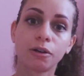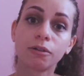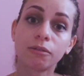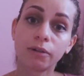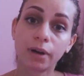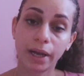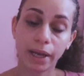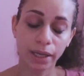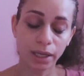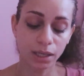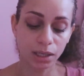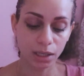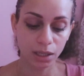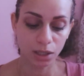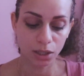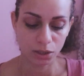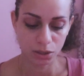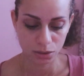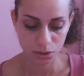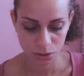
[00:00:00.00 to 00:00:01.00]
right?
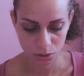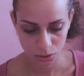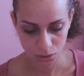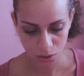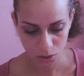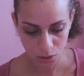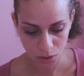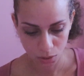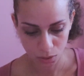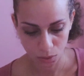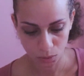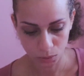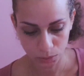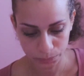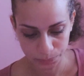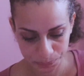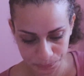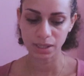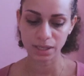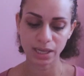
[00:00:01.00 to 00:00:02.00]

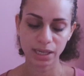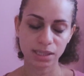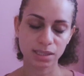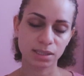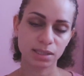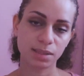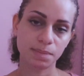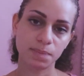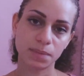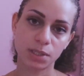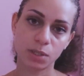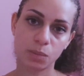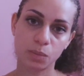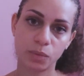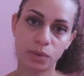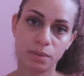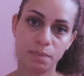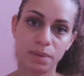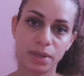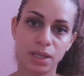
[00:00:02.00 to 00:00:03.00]
So the next symptom
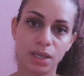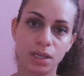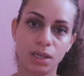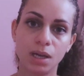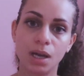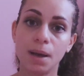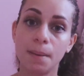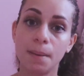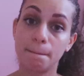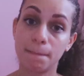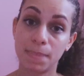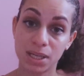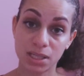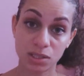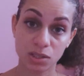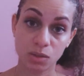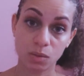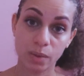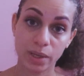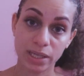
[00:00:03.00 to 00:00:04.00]
would be
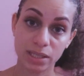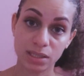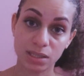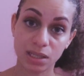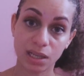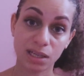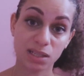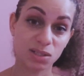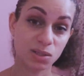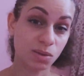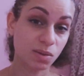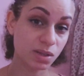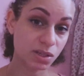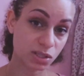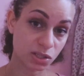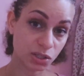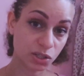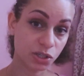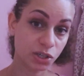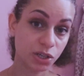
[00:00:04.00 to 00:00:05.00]
muscle wasting. So
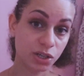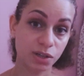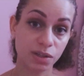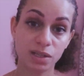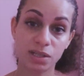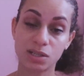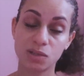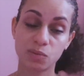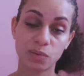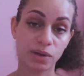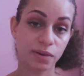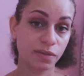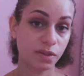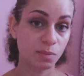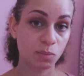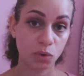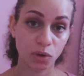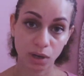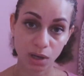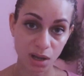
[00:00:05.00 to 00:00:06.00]
this is one of the
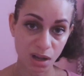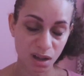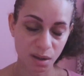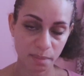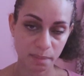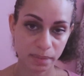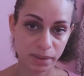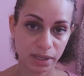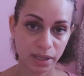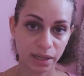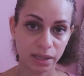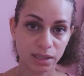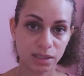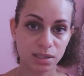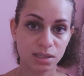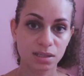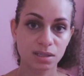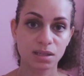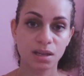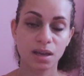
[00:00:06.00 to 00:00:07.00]
more
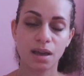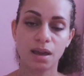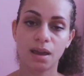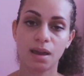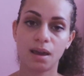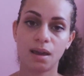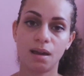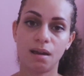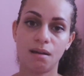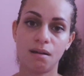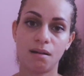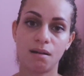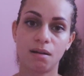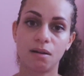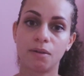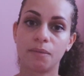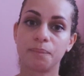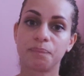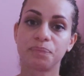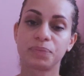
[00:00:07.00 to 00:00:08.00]
complex
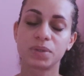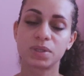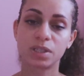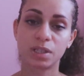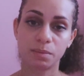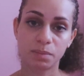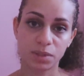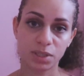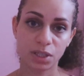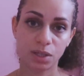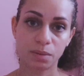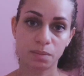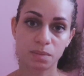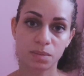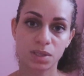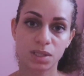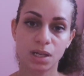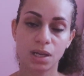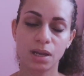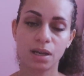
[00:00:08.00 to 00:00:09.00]

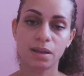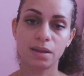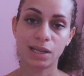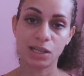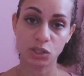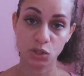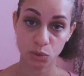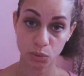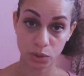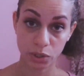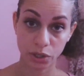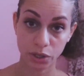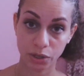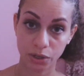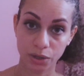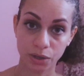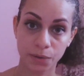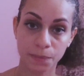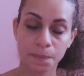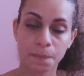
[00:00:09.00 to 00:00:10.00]
symptoms that do
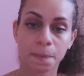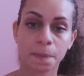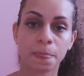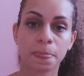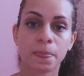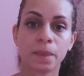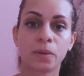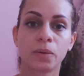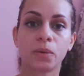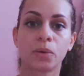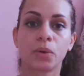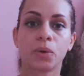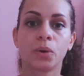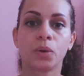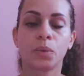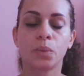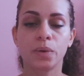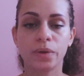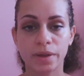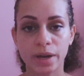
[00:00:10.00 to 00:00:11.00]
occur
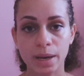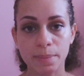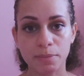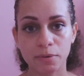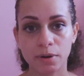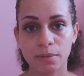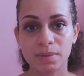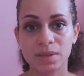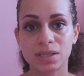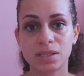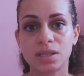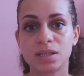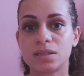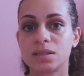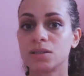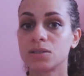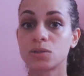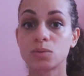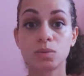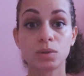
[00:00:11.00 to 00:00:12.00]
with hyperemesis.
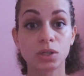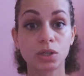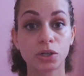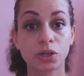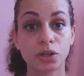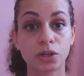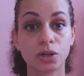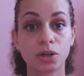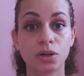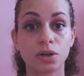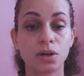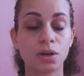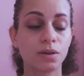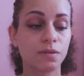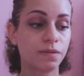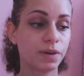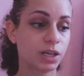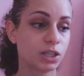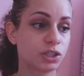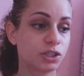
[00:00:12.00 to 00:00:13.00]
This will occur
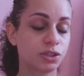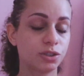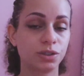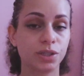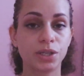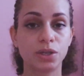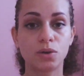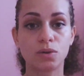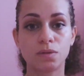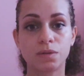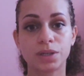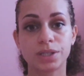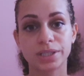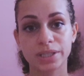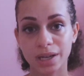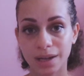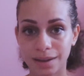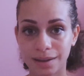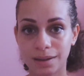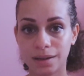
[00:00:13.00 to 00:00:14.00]
eventually over
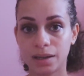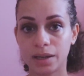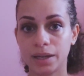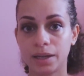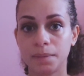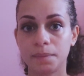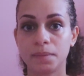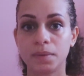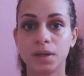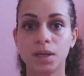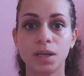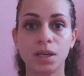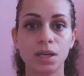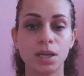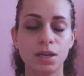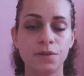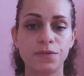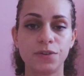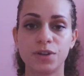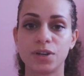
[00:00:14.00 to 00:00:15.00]
time
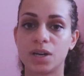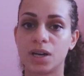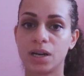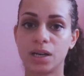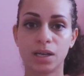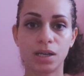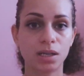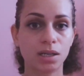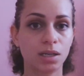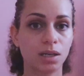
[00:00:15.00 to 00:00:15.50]
if you're not